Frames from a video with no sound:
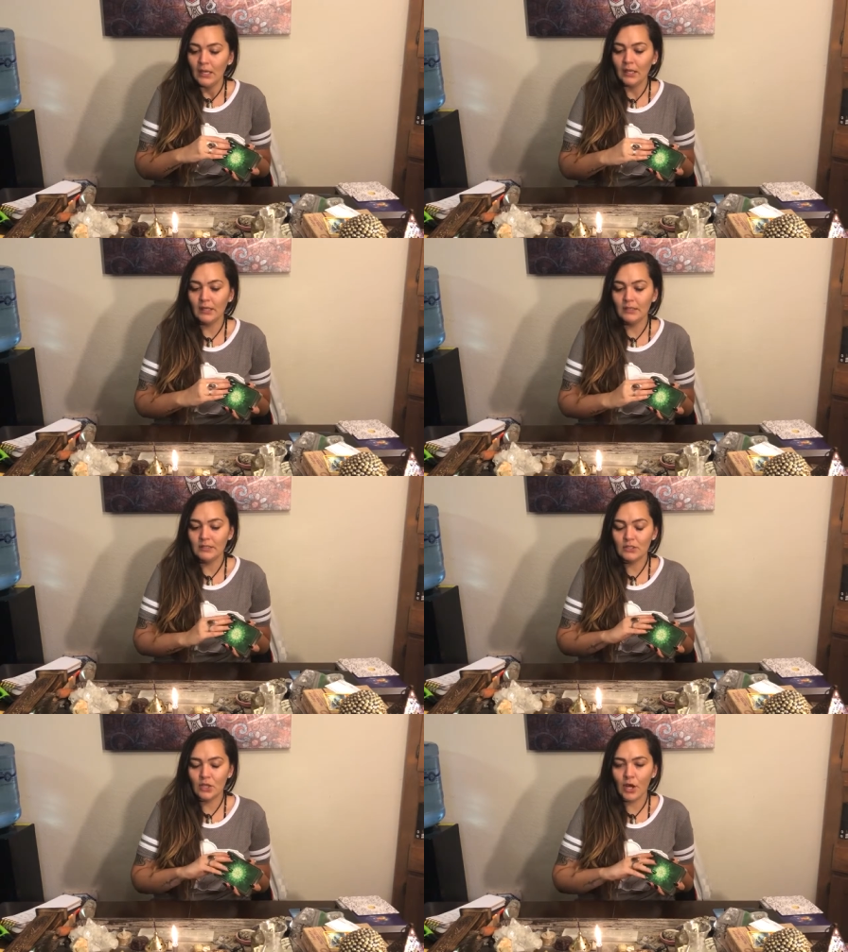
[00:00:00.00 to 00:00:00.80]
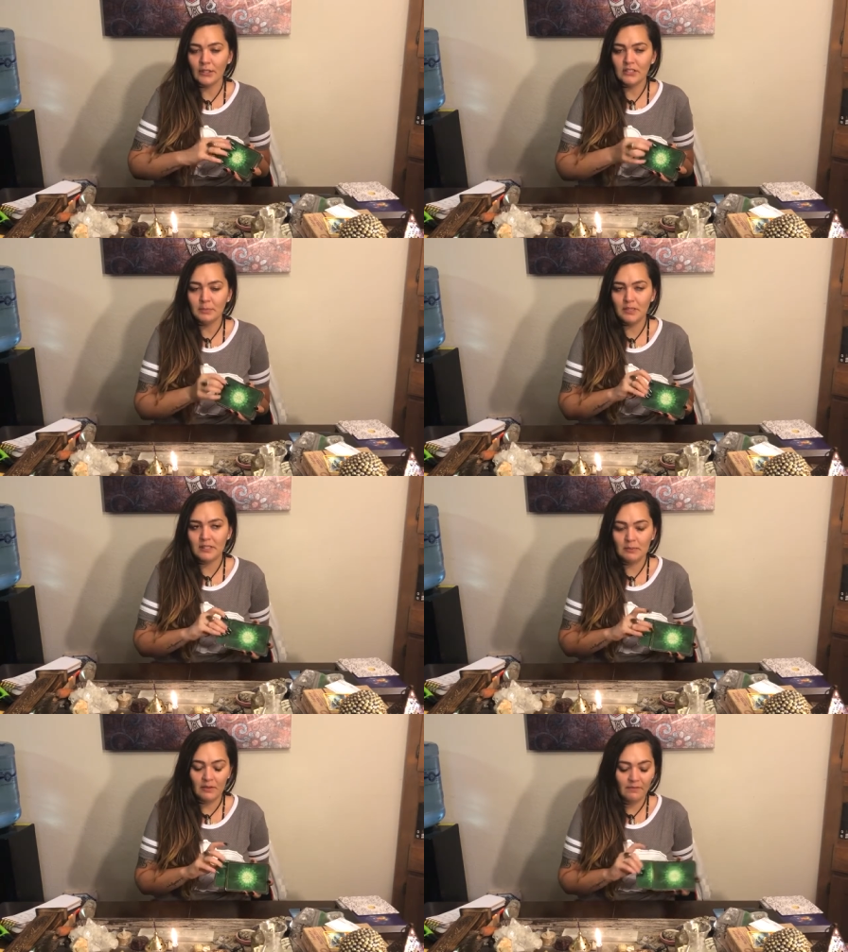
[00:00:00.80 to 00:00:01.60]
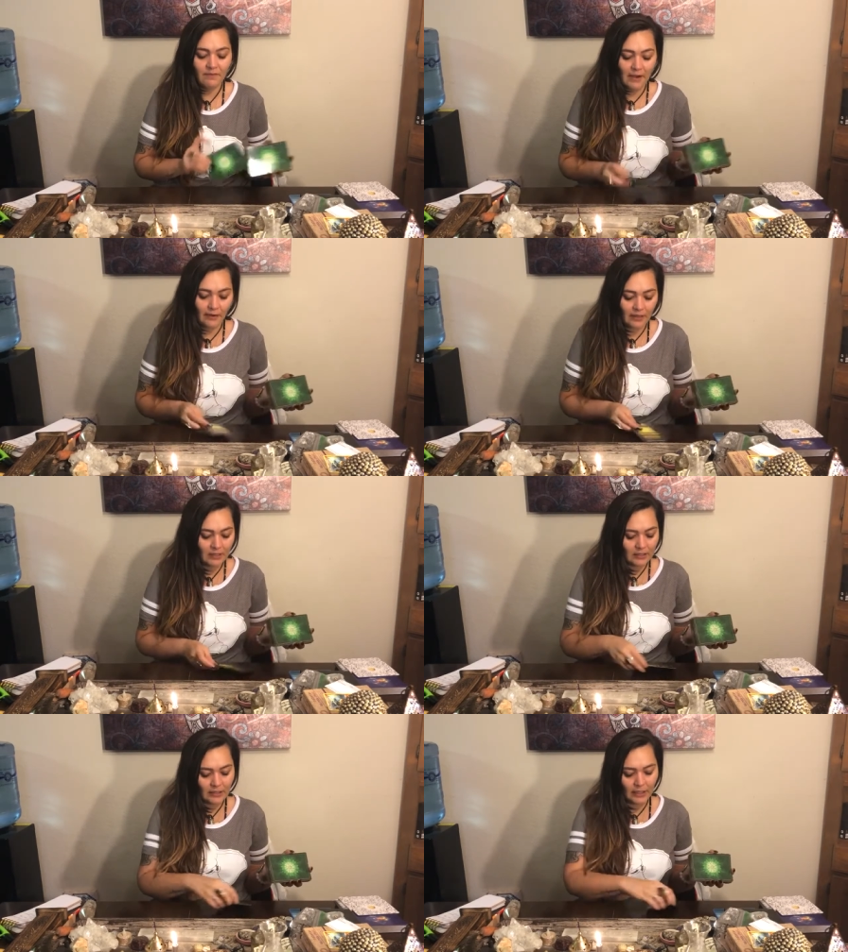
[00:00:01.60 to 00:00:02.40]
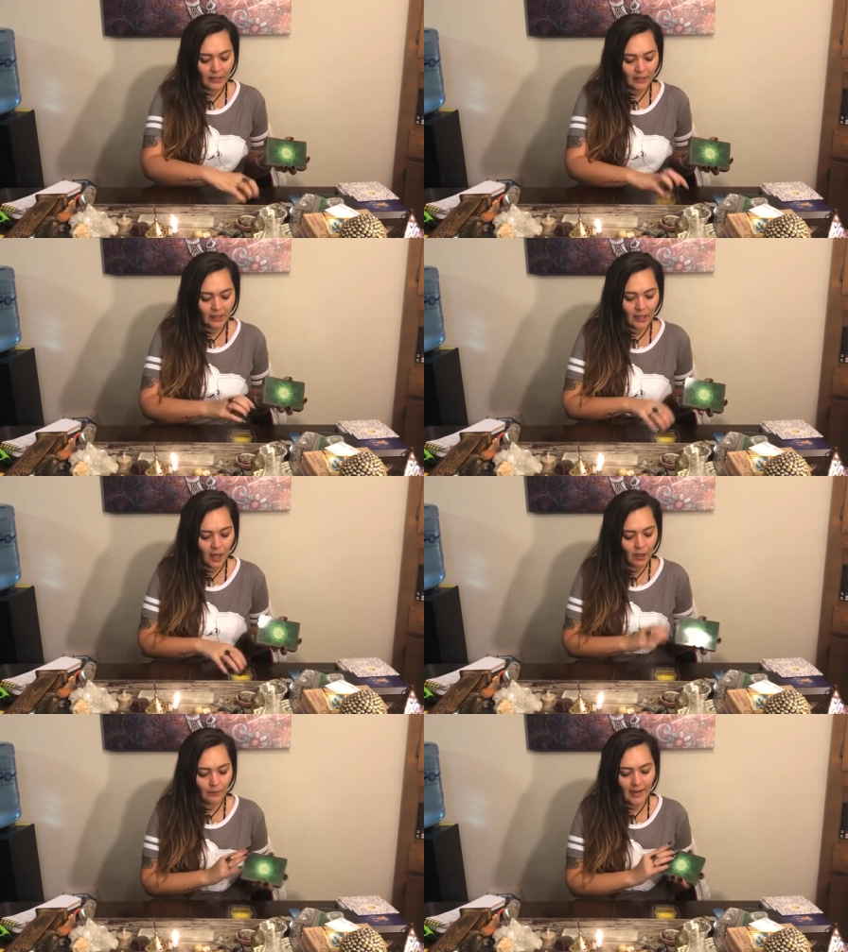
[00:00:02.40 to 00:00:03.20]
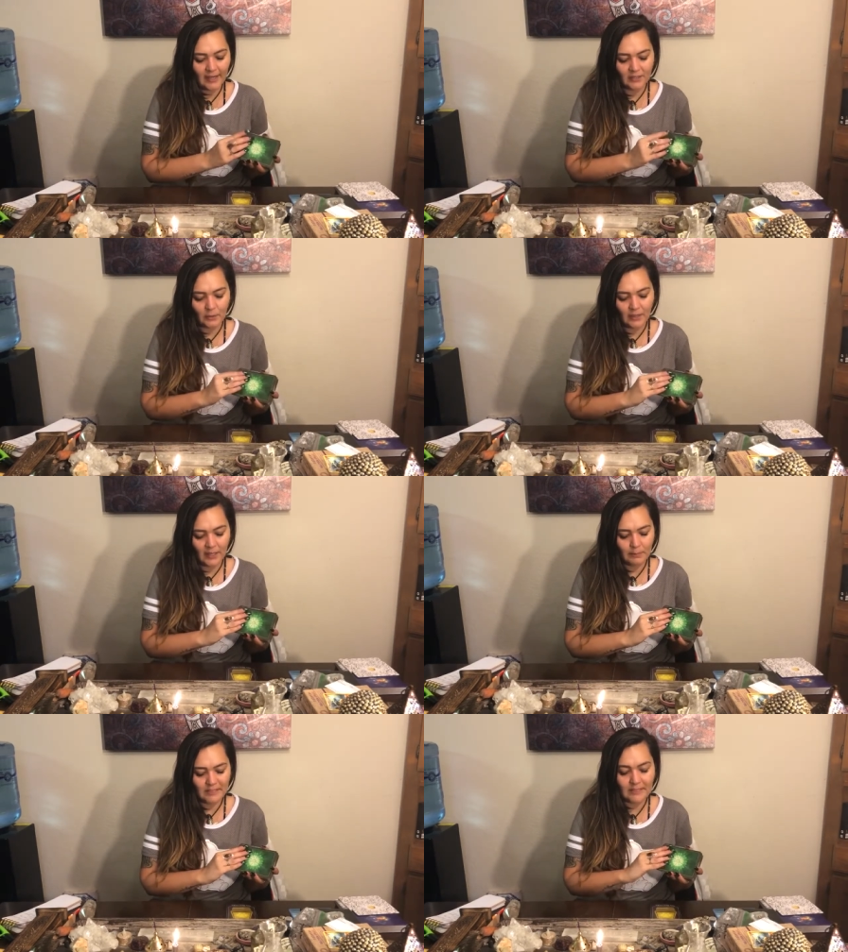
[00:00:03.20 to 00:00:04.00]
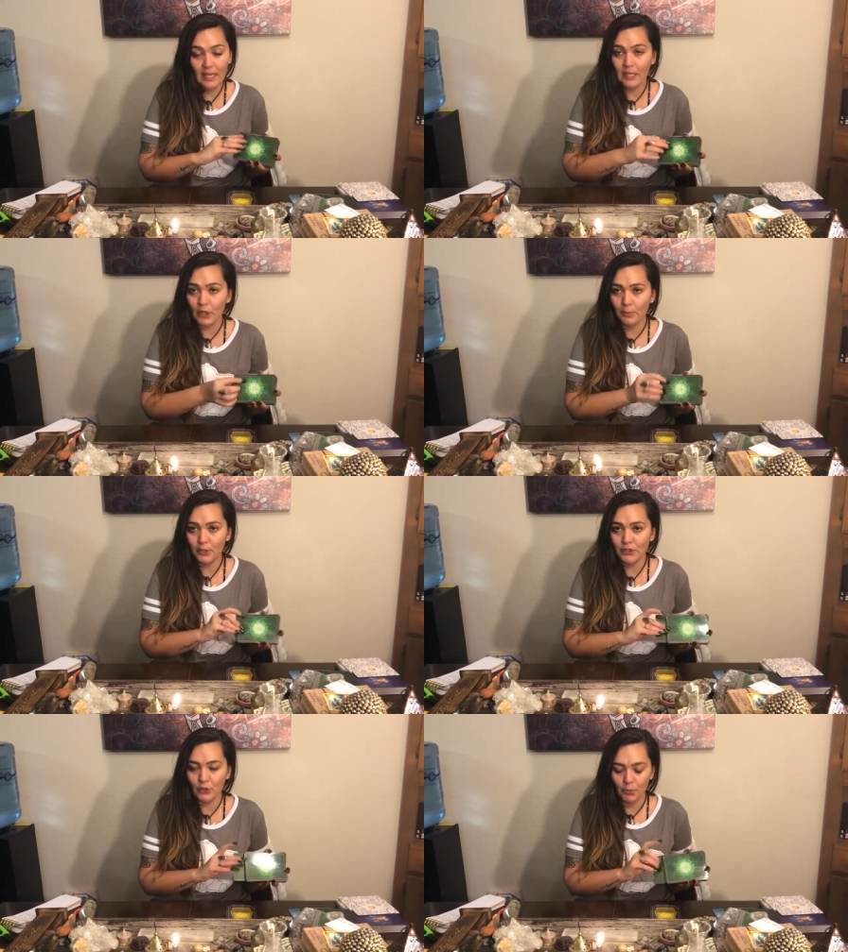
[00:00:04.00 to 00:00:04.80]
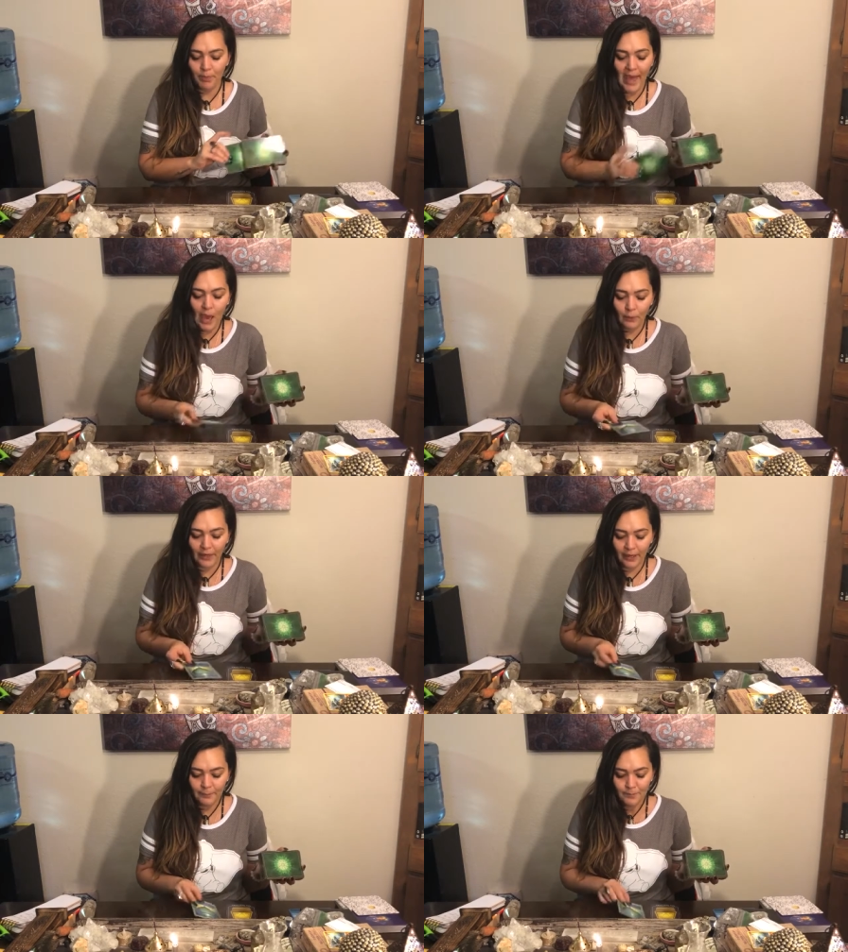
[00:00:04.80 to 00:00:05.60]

His cards speak to me very clearly. All right, so we got to be staying in our personal power.